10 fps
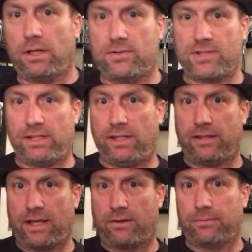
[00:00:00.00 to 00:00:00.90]

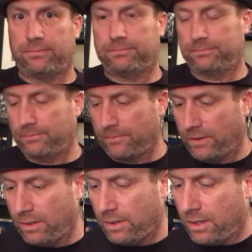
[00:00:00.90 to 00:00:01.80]
insignia there.
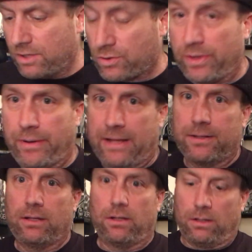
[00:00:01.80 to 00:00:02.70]
So anyway,
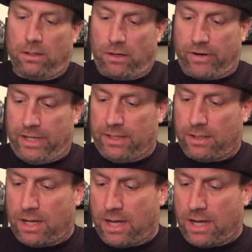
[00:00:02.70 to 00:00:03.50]
alrighty,